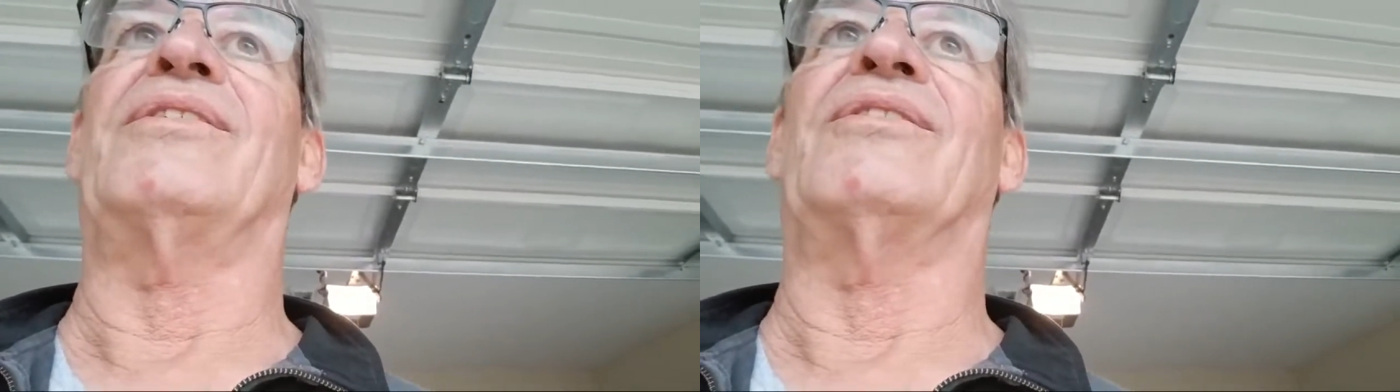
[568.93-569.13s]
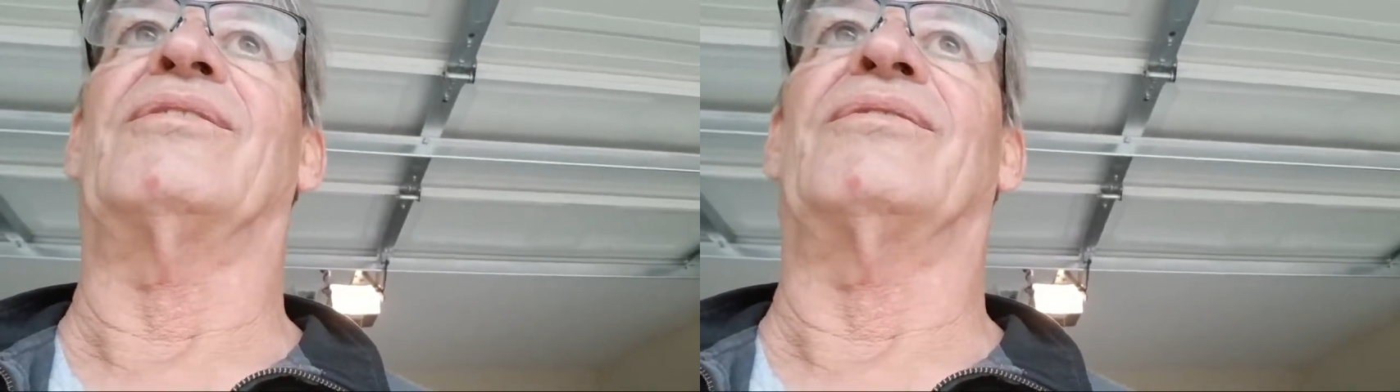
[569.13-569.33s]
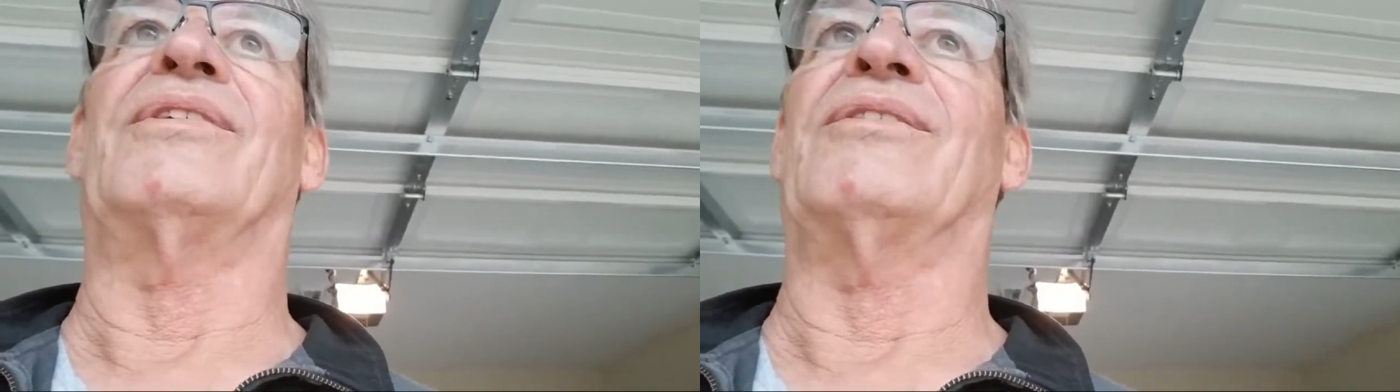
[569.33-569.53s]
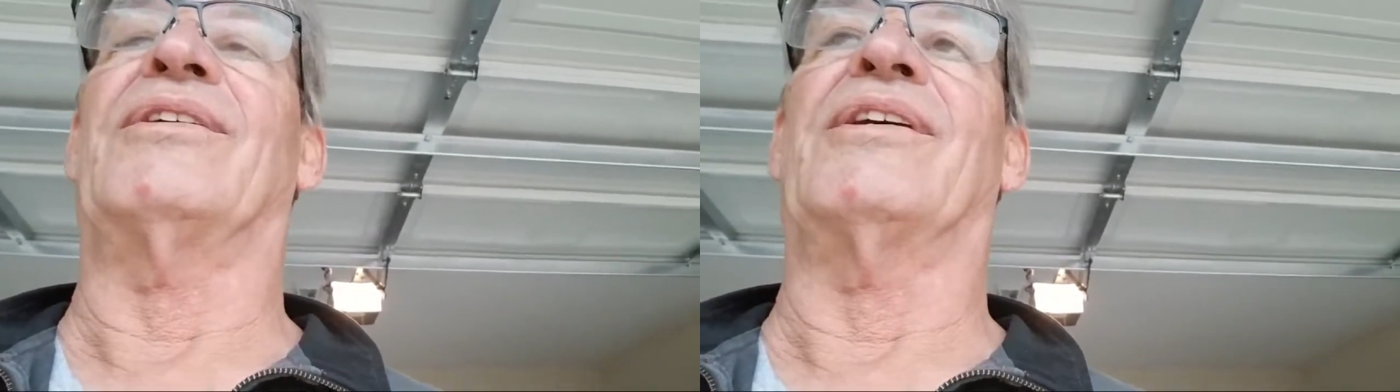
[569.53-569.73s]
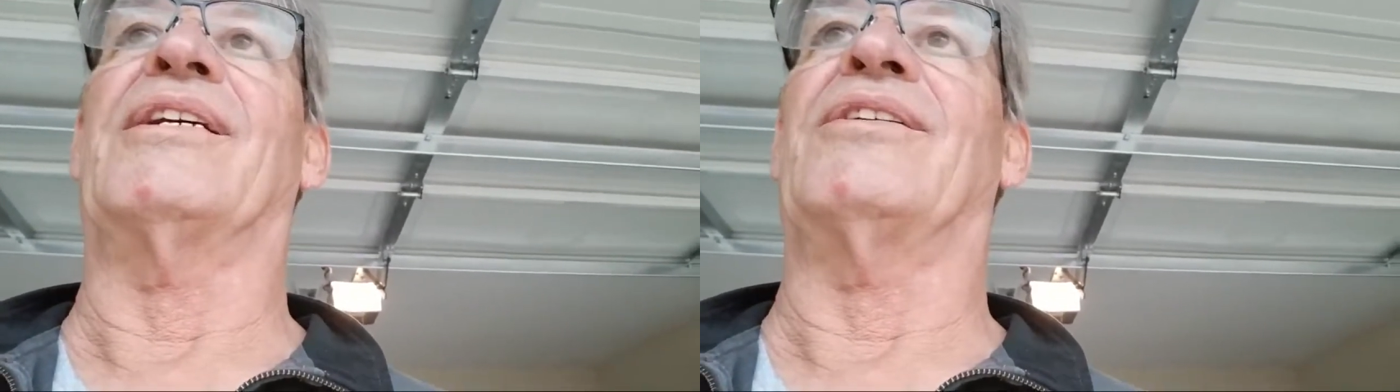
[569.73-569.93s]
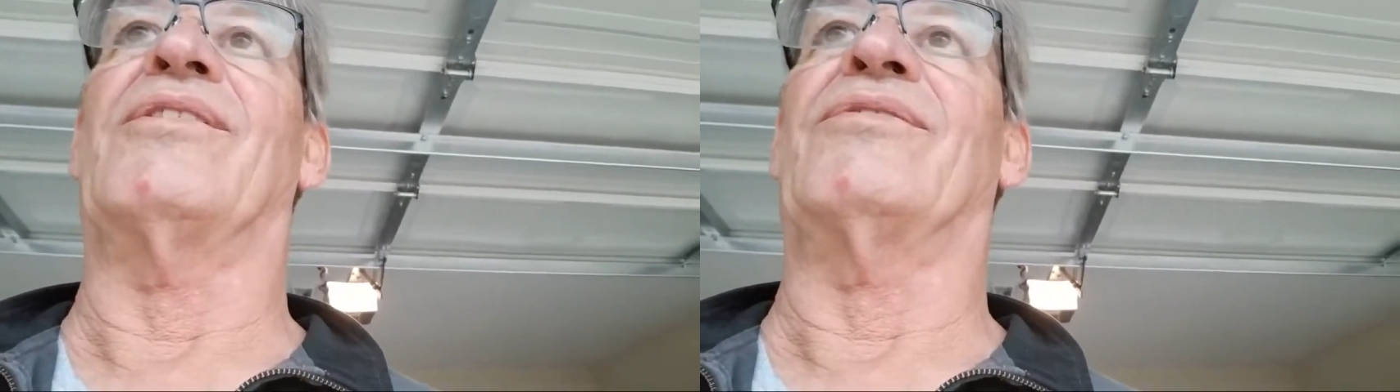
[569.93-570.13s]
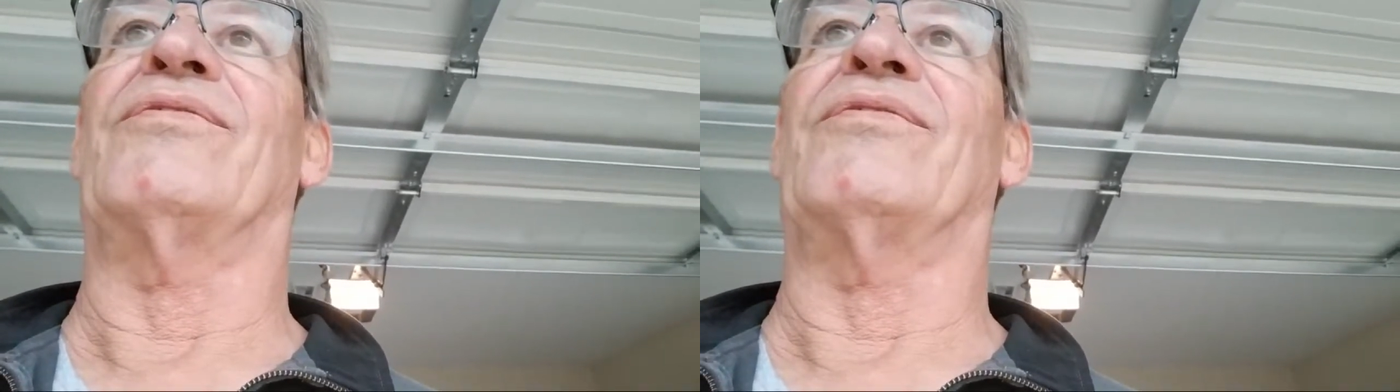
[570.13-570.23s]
you're getting your own